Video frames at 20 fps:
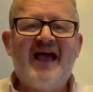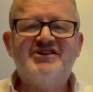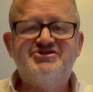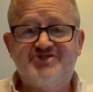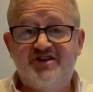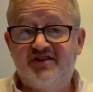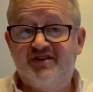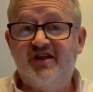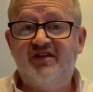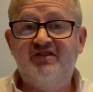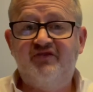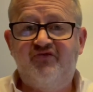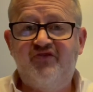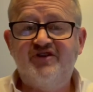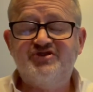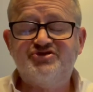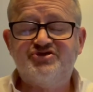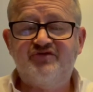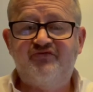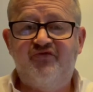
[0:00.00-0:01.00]
think the
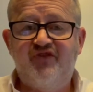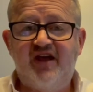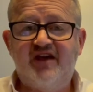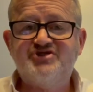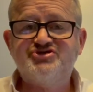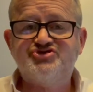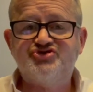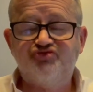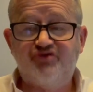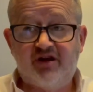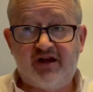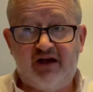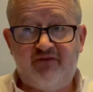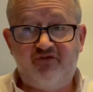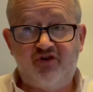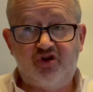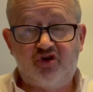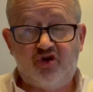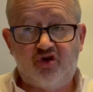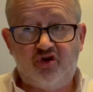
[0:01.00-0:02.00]
fixed
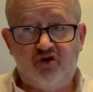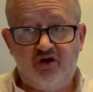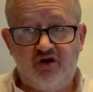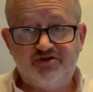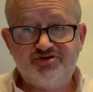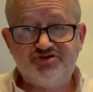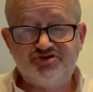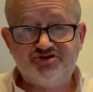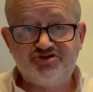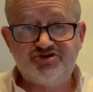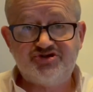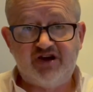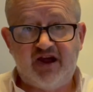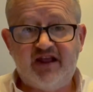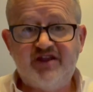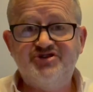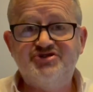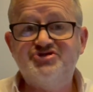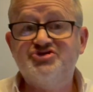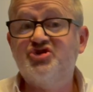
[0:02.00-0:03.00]
recovered costs
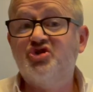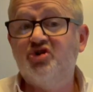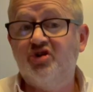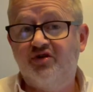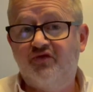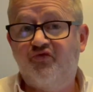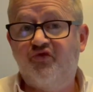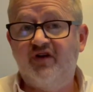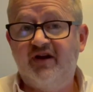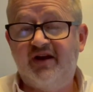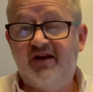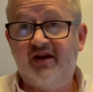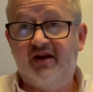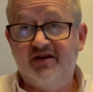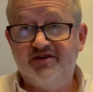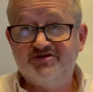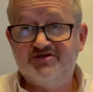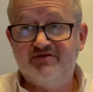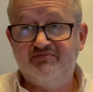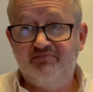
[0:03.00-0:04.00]
change is good for
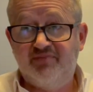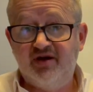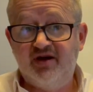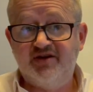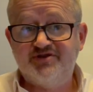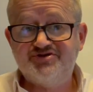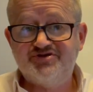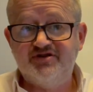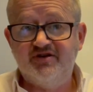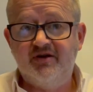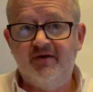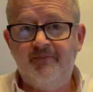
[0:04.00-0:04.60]
litigants in person.